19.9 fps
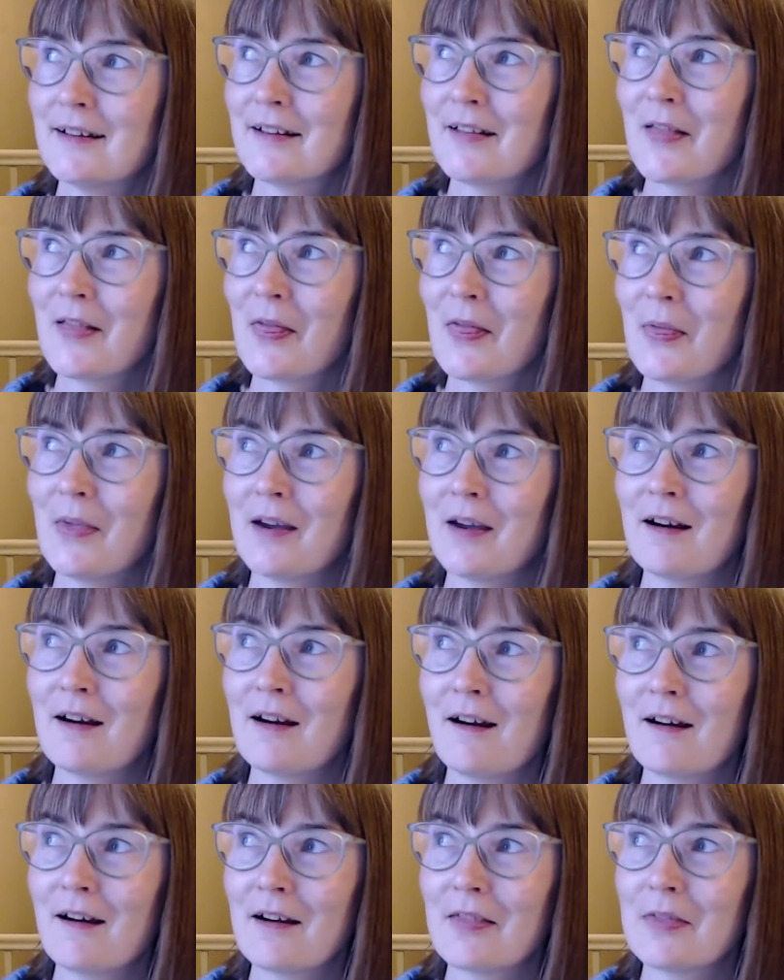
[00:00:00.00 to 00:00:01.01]
There
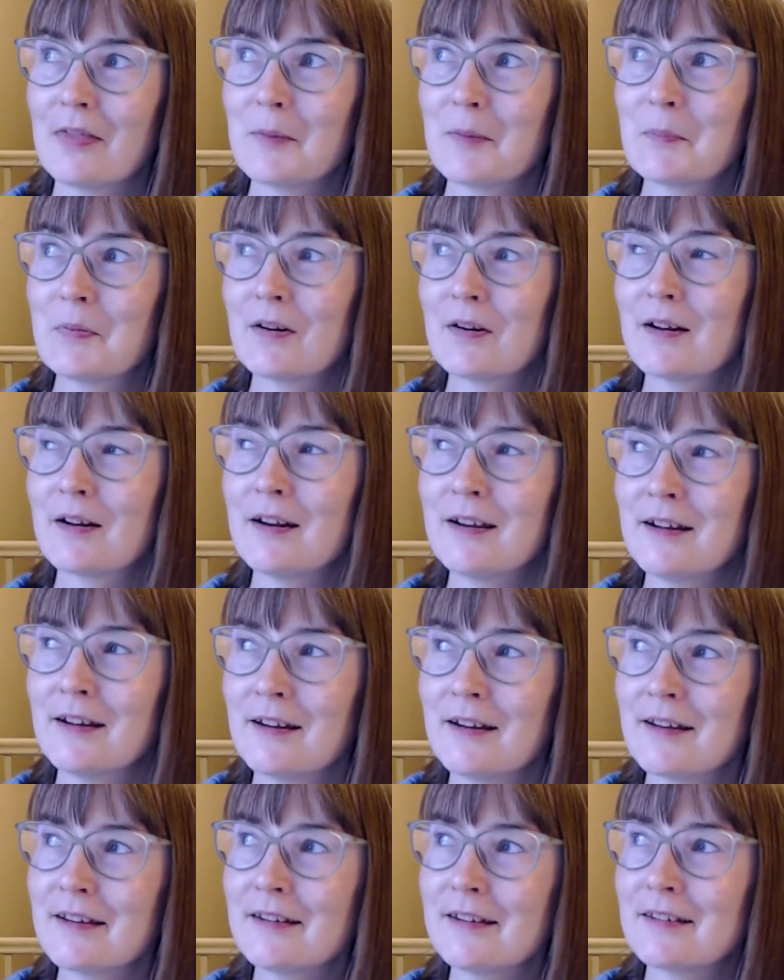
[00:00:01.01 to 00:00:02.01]
are the
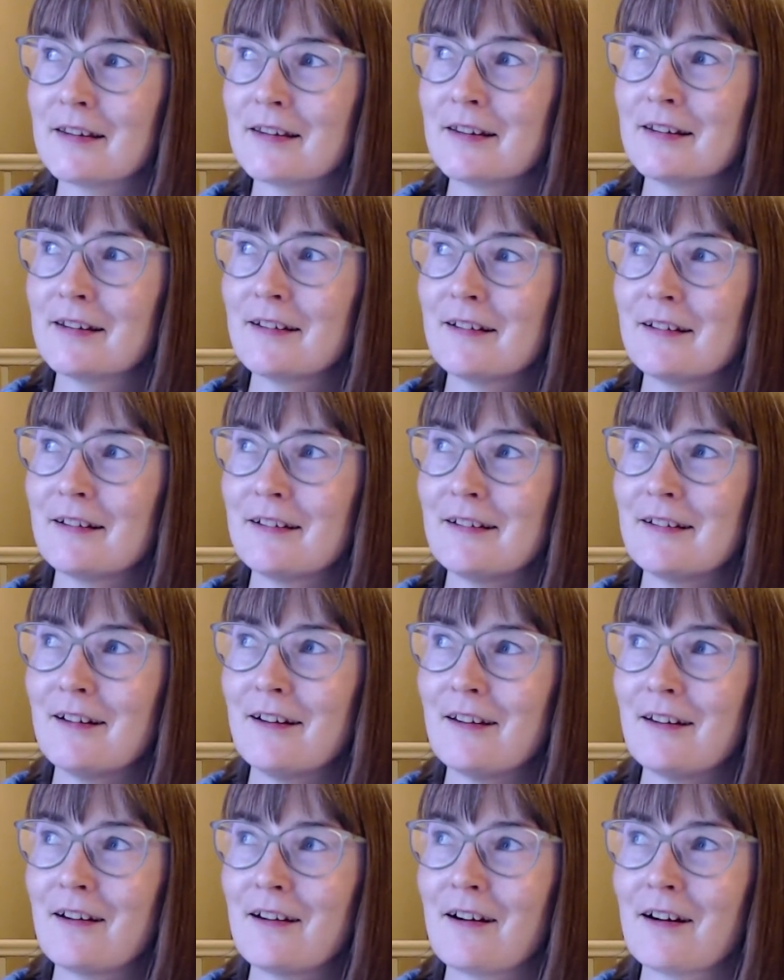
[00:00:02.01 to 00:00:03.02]
prettiest,
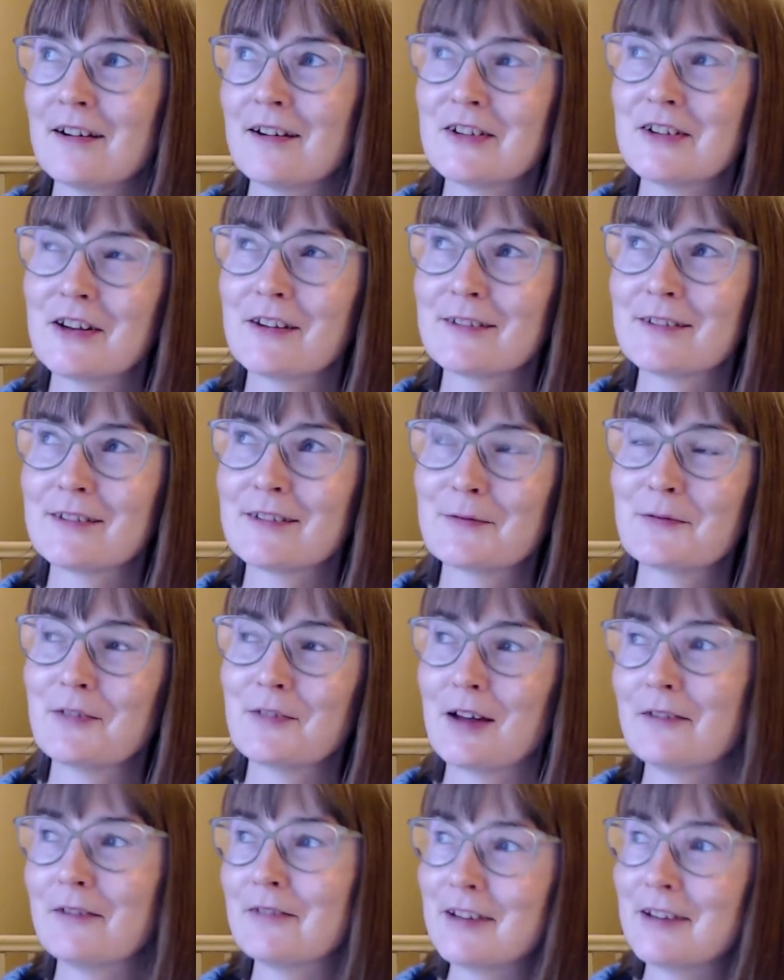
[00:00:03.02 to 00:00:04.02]
largest,
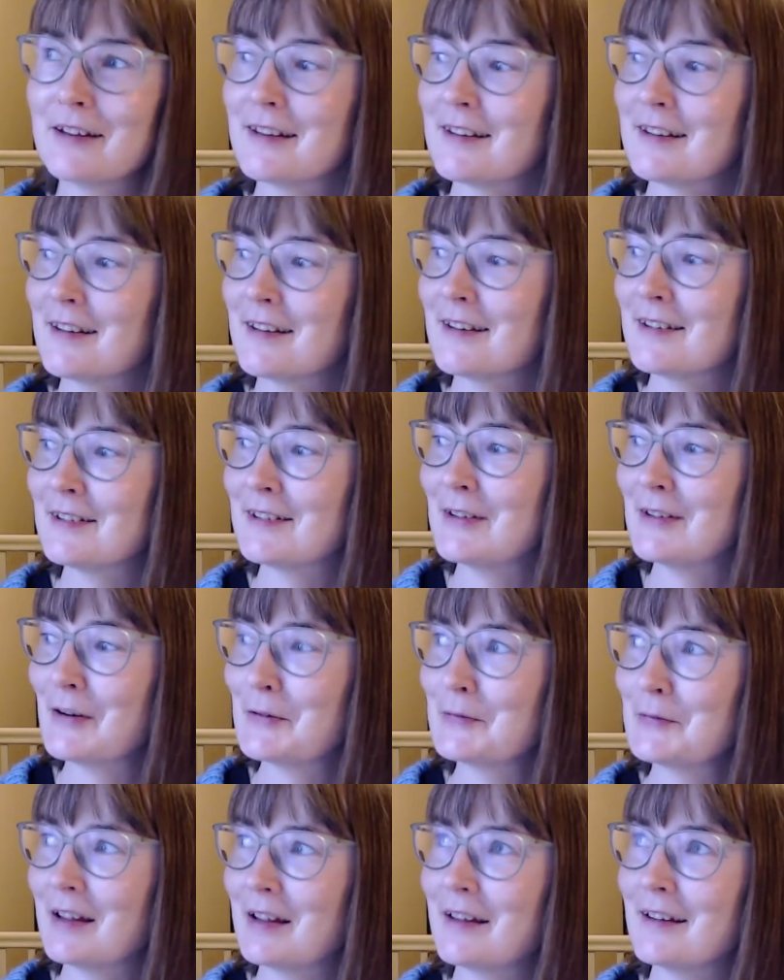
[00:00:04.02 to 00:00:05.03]
fluffiest
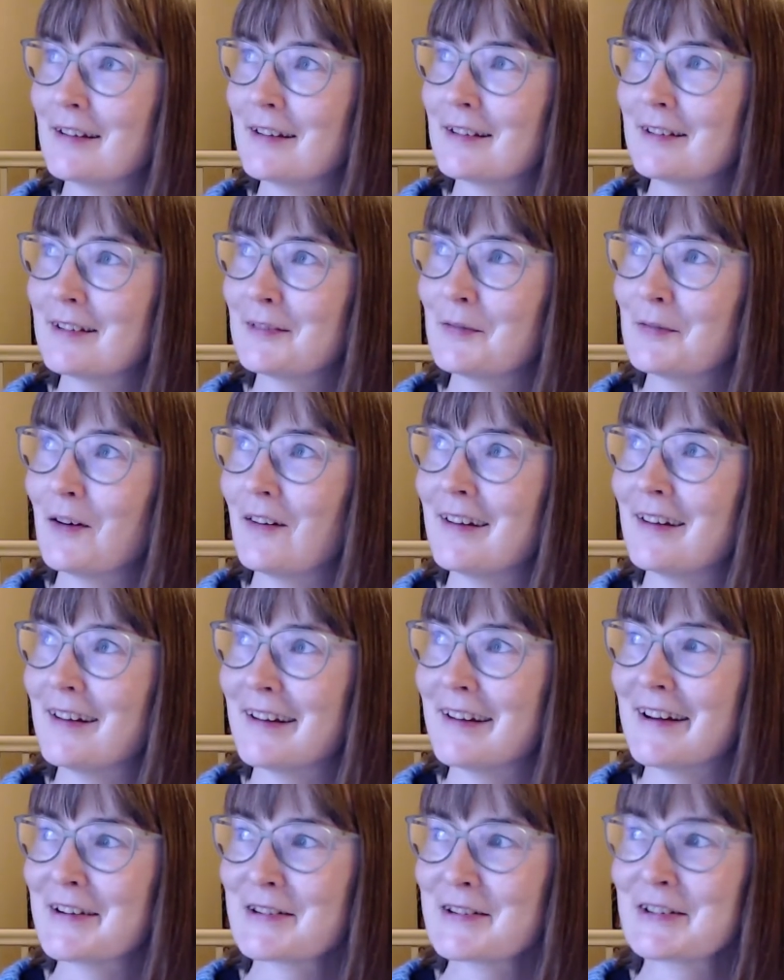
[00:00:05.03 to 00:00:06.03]
snowflakes
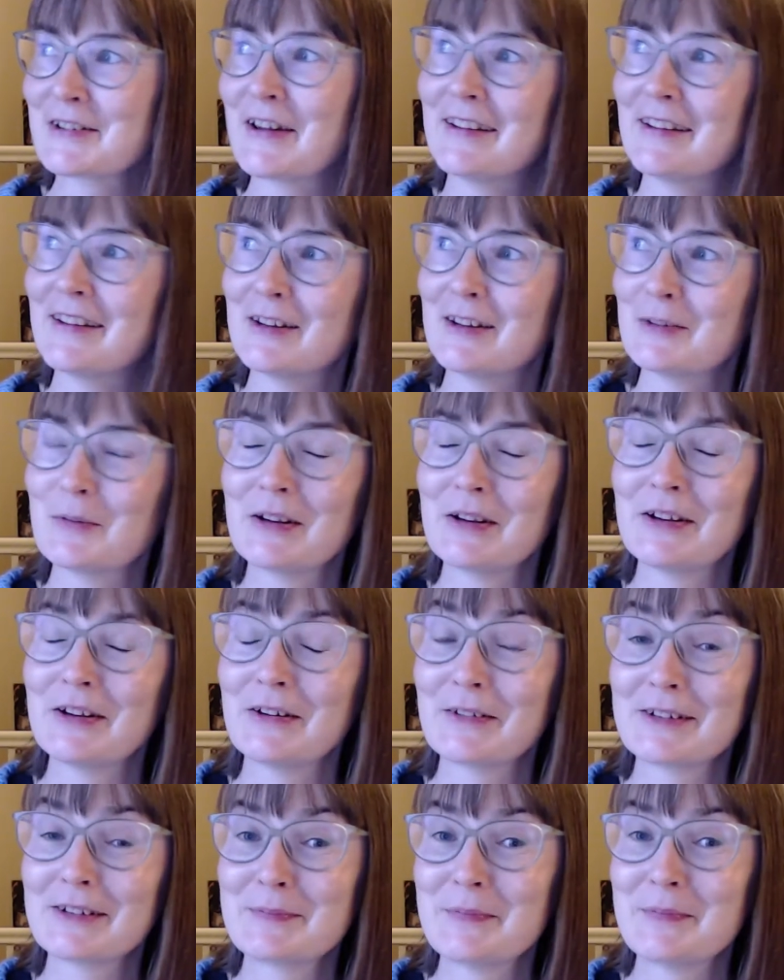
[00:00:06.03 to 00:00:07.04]
falling outside this window.
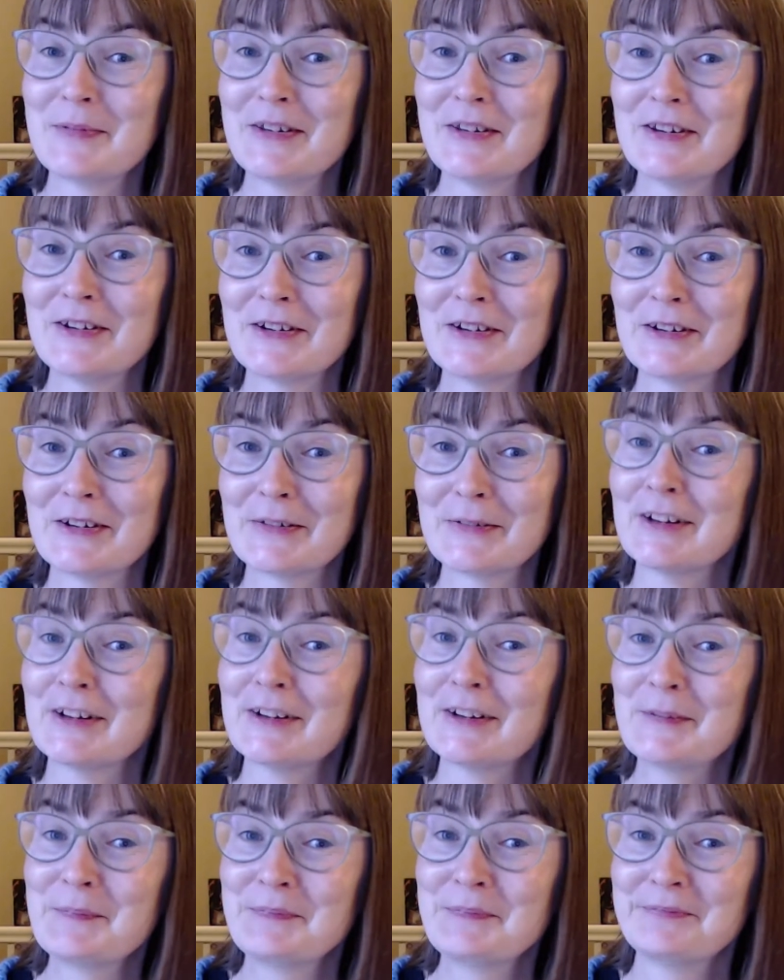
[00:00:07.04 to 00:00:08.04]
It's
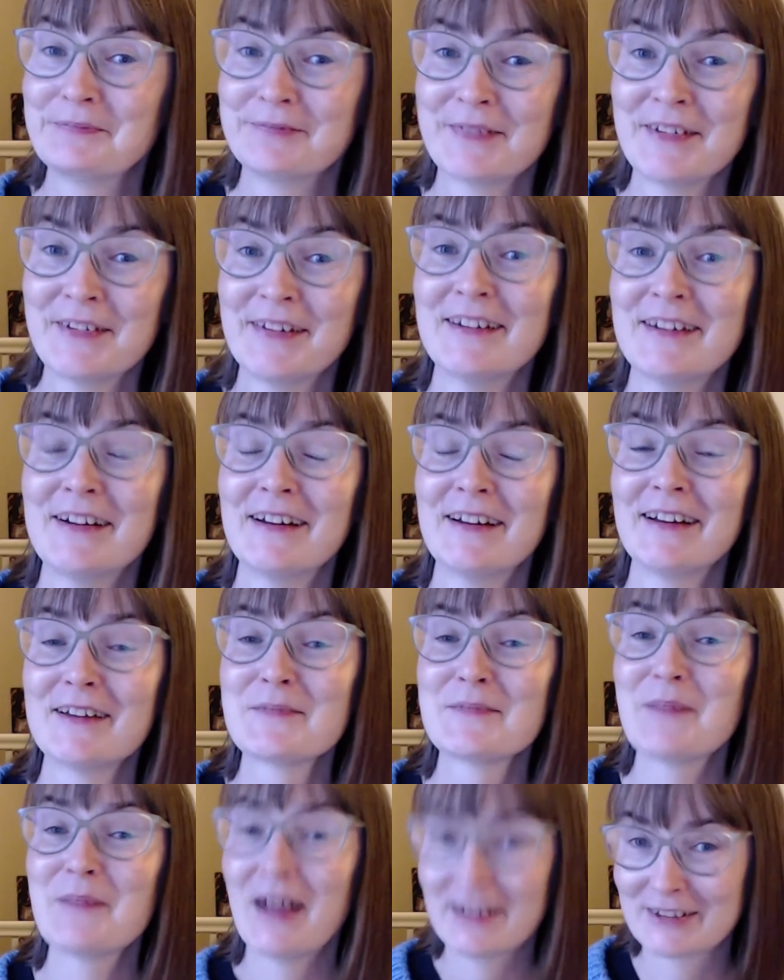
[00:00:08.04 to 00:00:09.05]
beautiful.
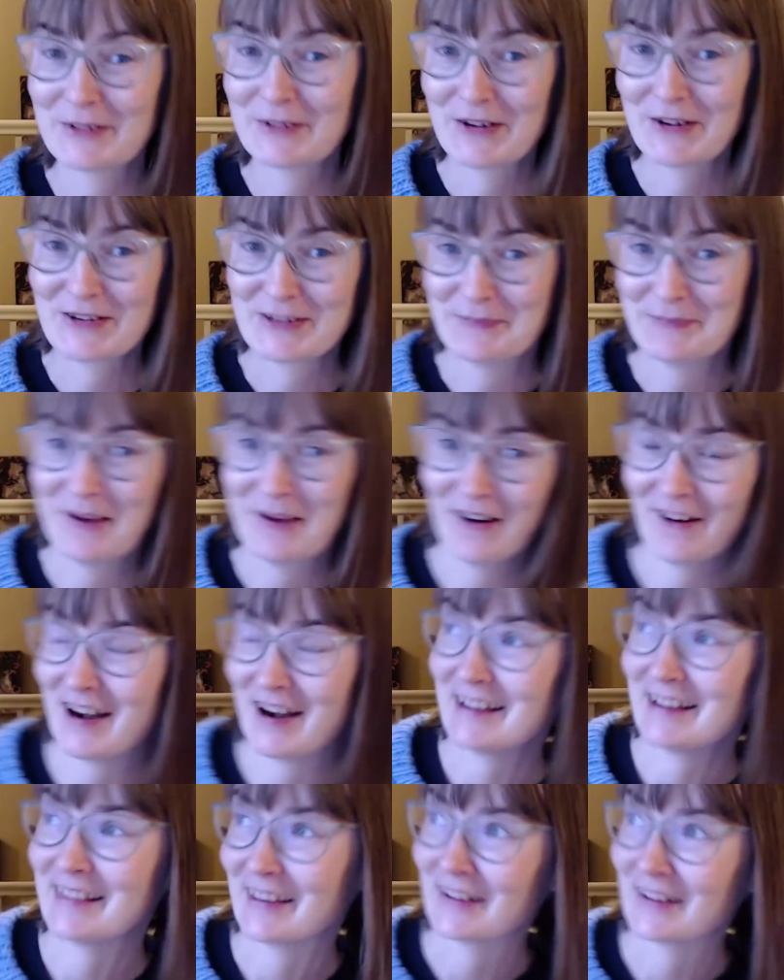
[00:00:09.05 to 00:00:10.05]
Back to
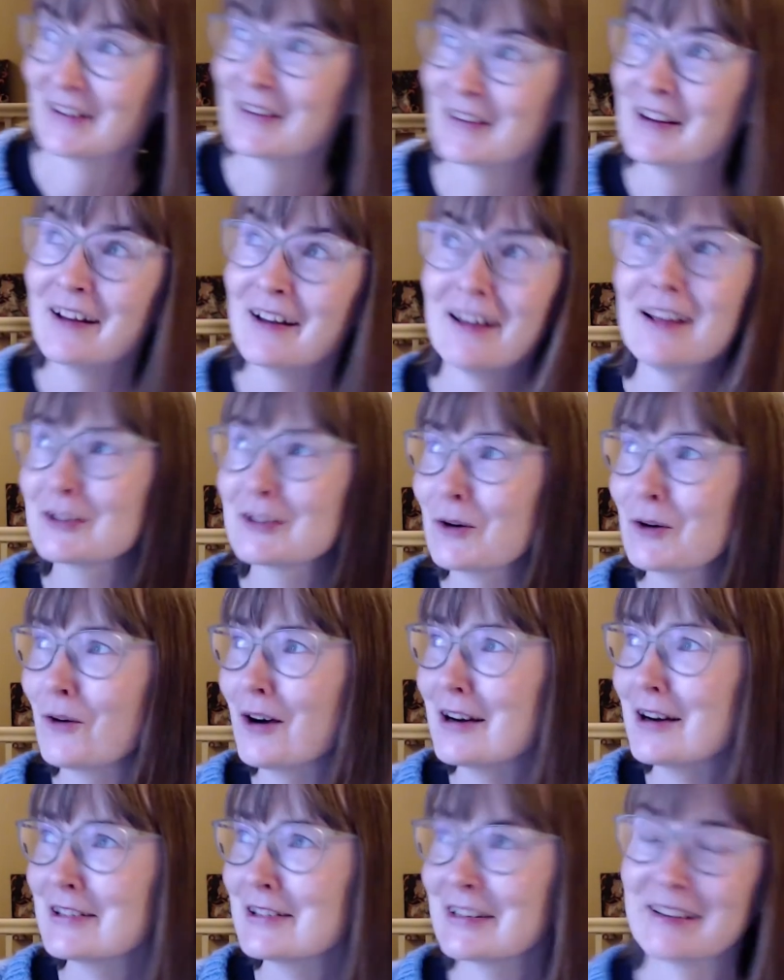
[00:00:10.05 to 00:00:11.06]
rosemary though, it's
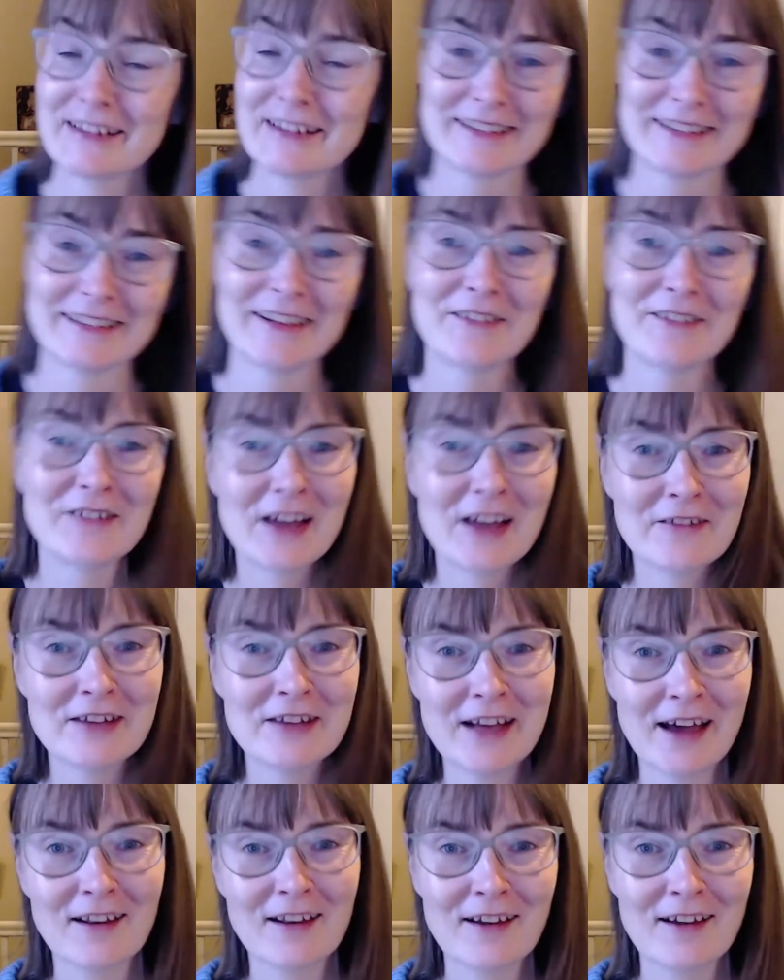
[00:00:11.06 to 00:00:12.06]
gorgeous. We haven't
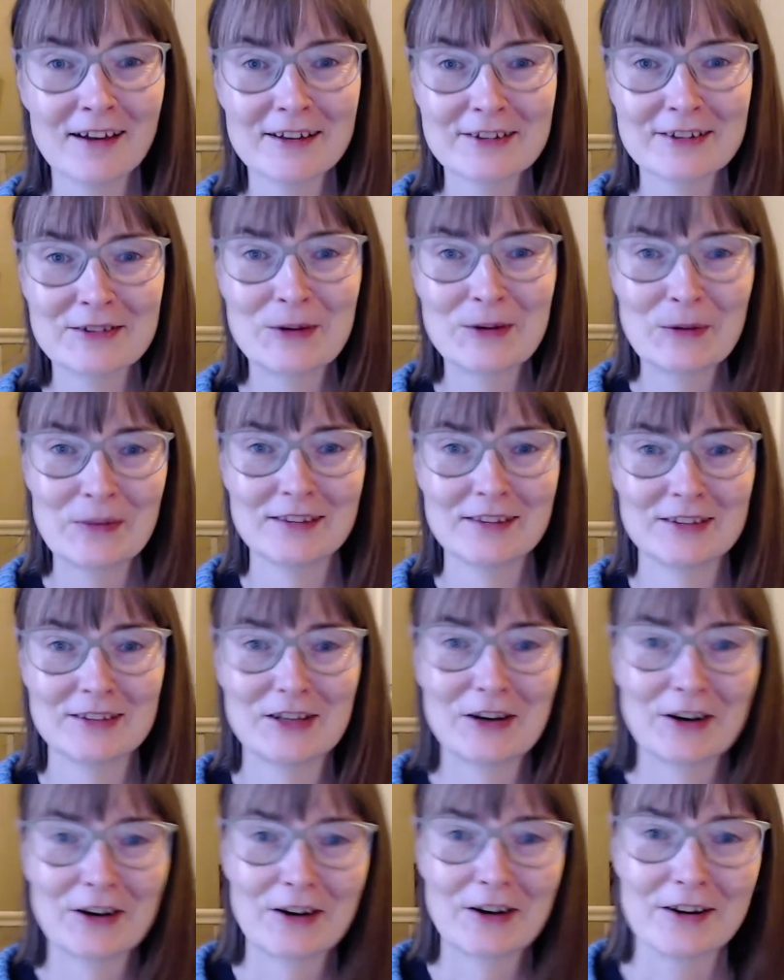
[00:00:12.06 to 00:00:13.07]
had a lot of snow this year